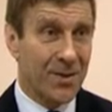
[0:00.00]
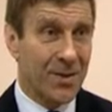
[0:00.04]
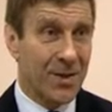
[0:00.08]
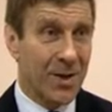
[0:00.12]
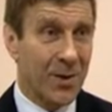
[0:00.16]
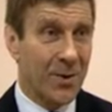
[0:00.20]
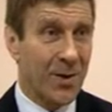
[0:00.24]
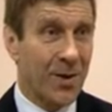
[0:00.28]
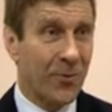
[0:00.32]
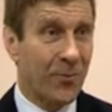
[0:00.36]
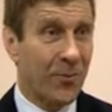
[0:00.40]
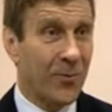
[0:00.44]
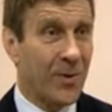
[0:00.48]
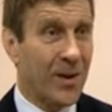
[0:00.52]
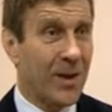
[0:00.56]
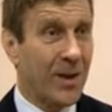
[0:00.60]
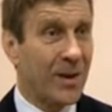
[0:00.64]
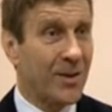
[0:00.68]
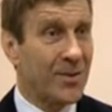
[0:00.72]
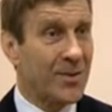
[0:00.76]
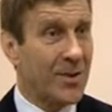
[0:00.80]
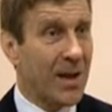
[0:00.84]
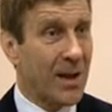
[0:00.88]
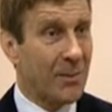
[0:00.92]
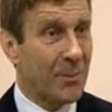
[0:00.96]
So if
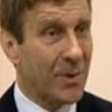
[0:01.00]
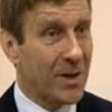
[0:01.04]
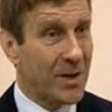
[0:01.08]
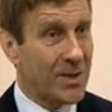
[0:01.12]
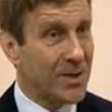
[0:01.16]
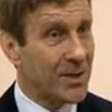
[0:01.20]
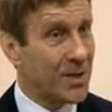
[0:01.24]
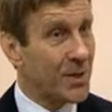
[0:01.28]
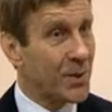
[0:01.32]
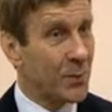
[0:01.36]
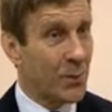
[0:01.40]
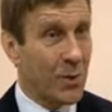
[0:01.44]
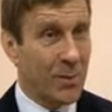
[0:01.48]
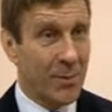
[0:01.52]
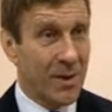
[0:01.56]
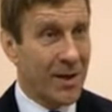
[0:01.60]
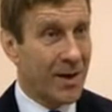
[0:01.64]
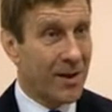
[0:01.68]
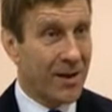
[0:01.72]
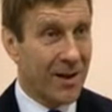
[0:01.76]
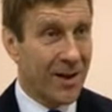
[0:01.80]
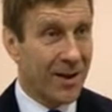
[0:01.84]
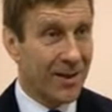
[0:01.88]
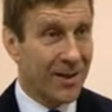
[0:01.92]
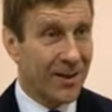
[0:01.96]
we say meniscus, we
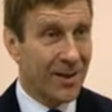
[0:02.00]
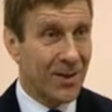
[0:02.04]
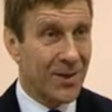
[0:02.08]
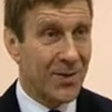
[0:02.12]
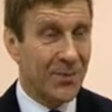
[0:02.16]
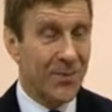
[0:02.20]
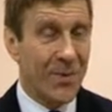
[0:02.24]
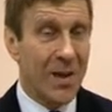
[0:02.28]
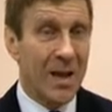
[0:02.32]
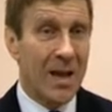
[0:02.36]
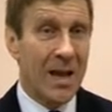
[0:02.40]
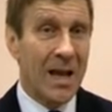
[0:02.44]
mean cartilage.